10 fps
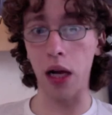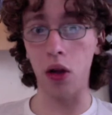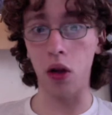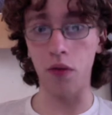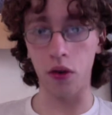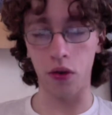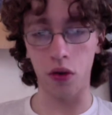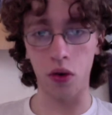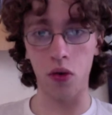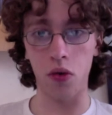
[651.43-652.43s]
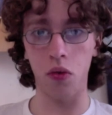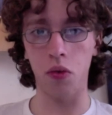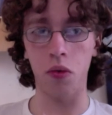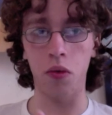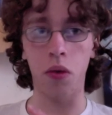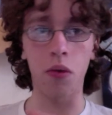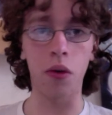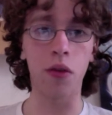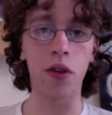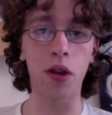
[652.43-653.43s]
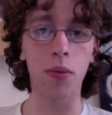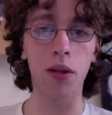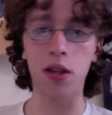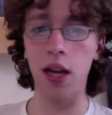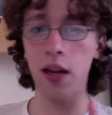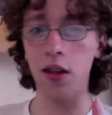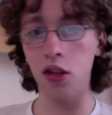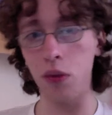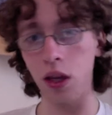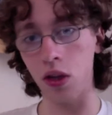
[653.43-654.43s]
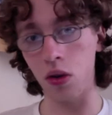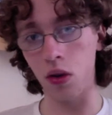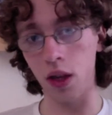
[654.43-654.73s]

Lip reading: review, but this week it's only chapter 4.